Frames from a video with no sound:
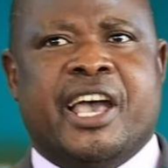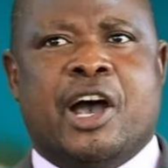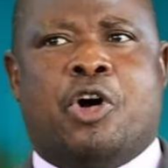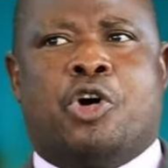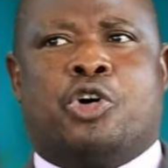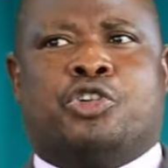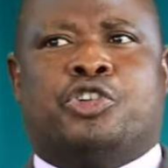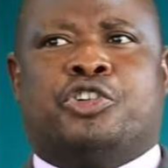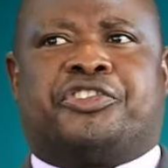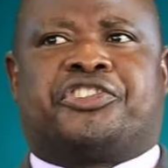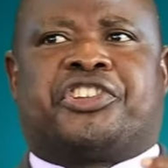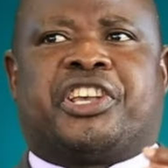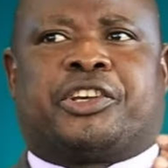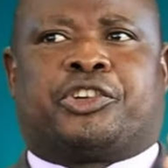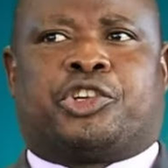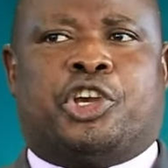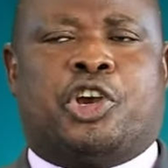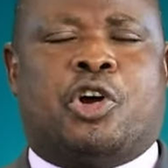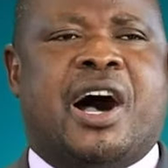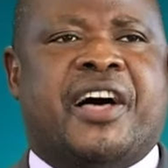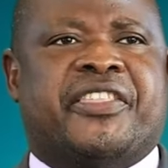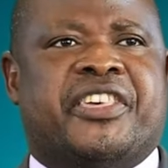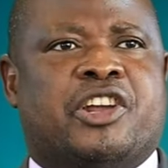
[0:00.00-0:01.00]
They would
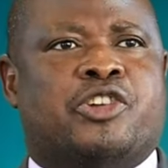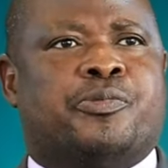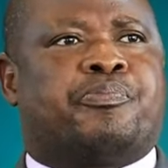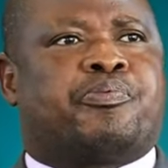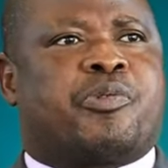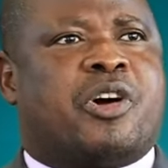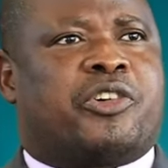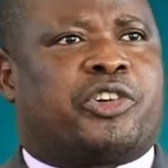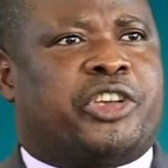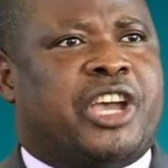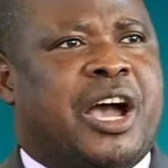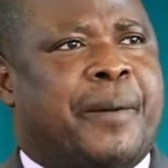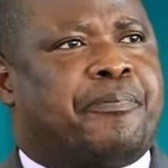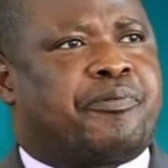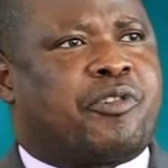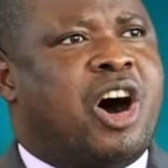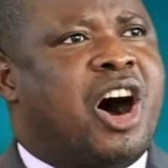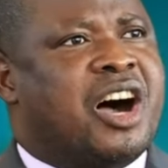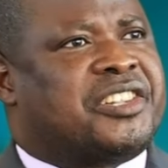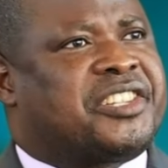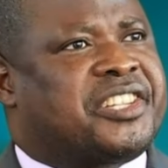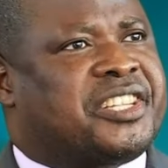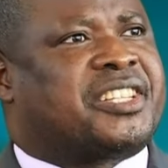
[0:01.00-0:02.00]
secure, they'd procure
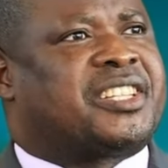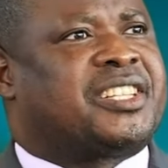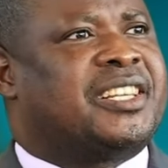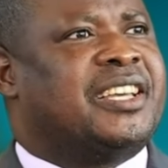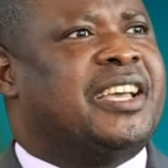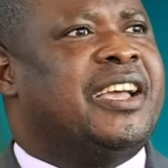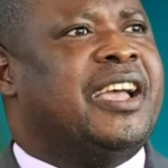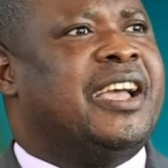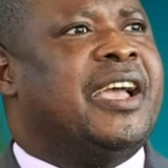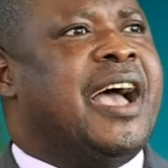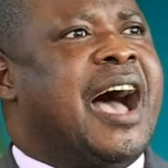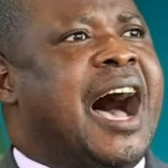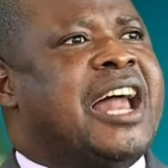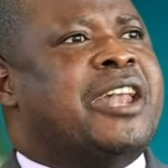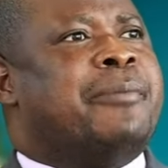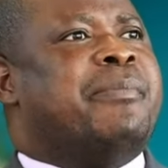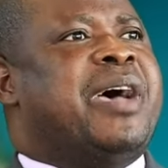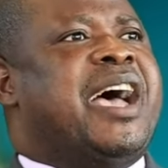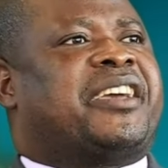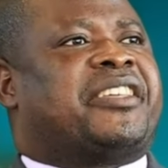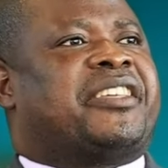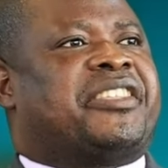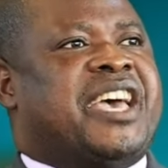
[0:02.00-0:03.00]
plots
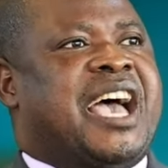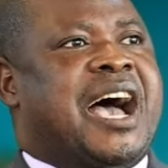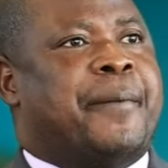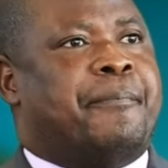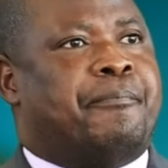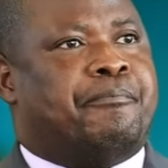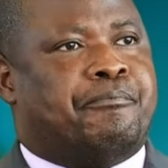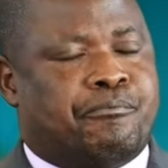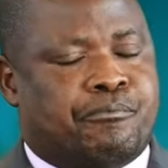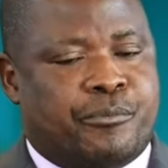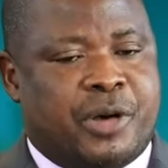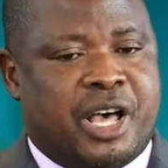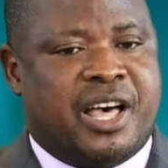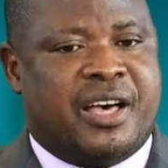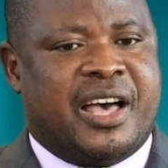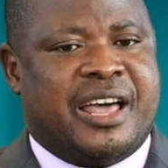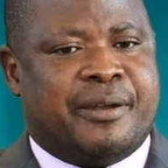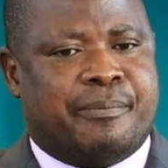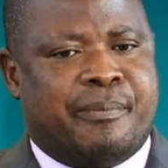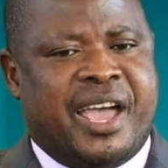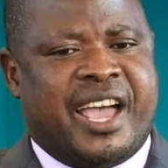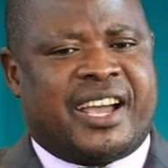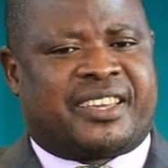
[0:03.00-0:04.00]
and make their,
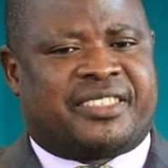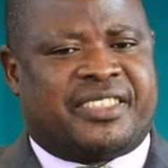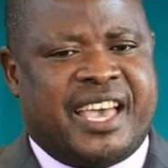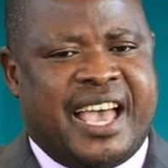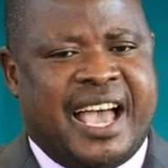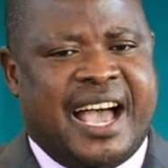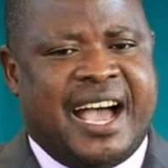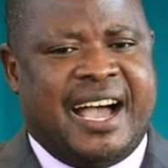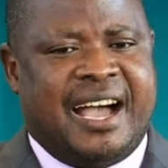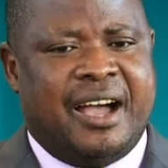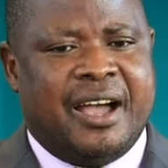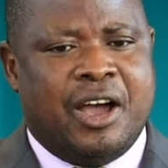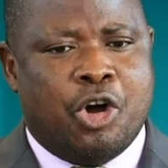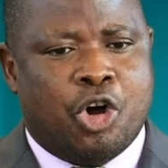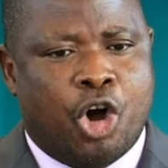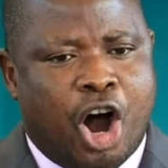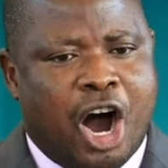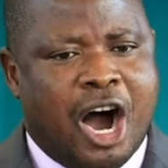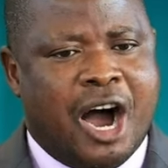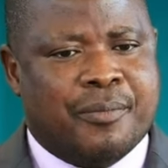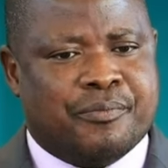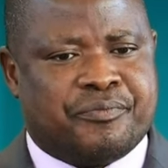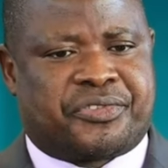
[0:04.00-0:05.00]
and make their
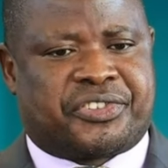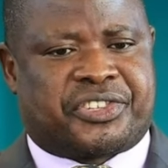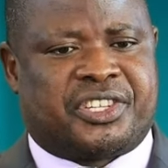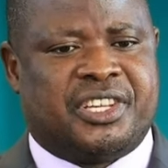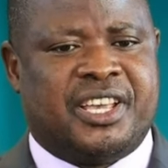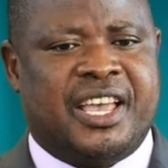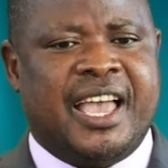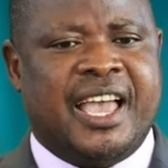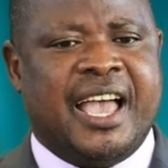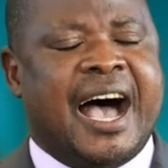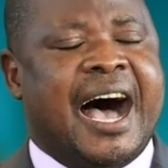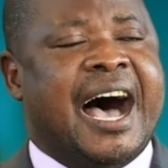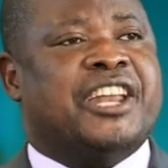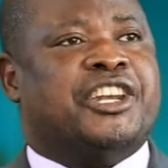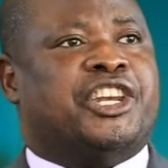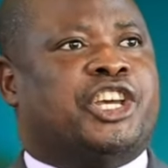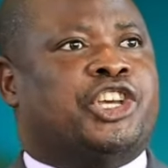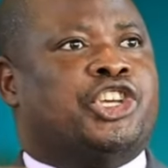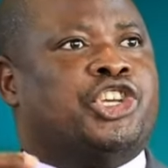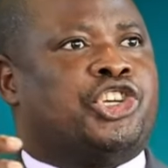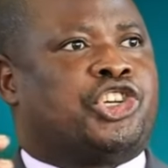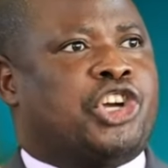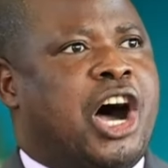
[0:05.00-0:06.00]
homes
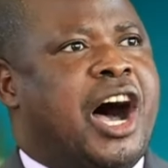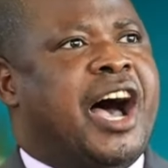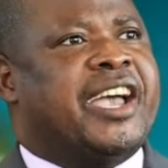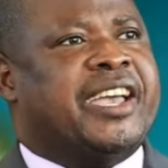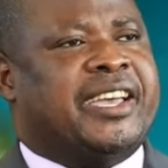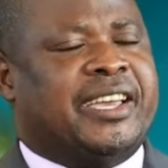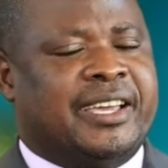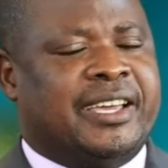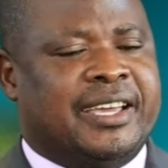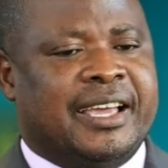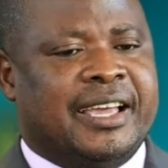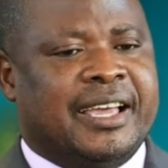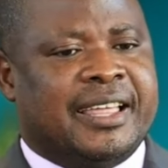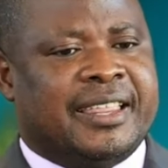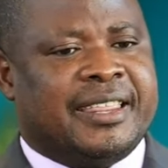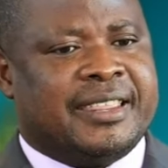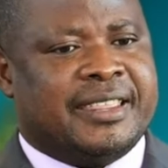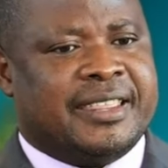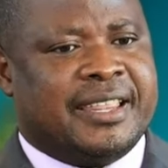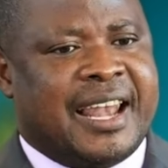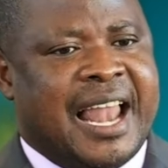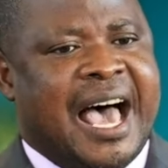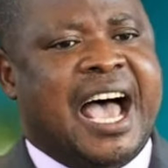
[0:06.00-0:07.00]
and enjoy
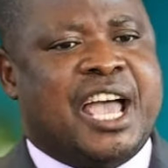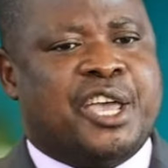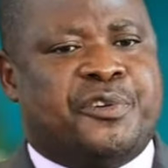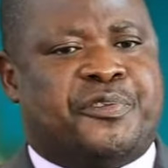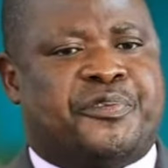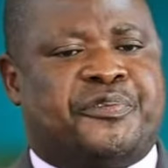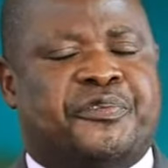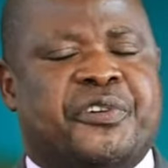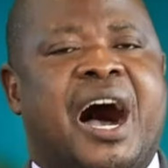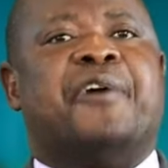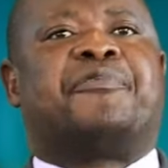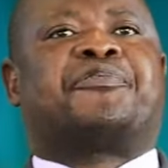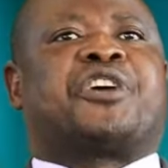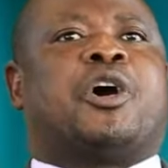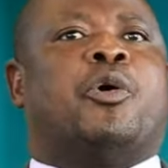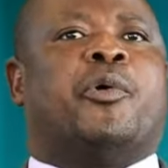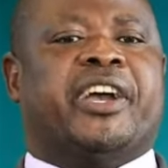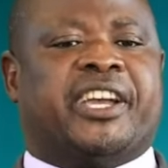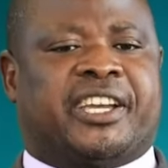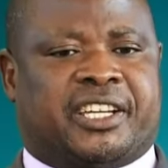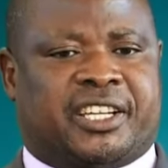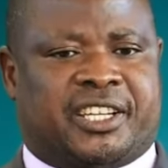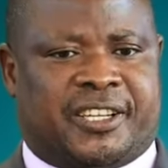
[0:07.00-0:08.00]
life
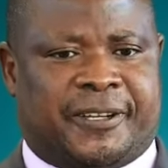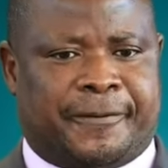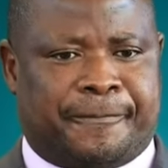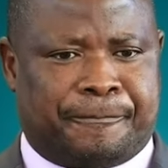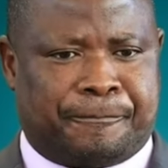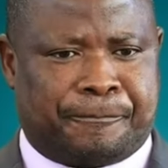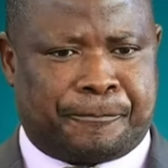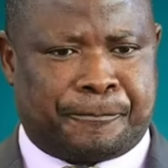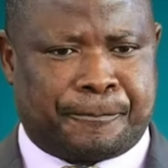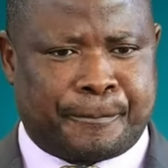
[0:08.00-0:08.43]
after week.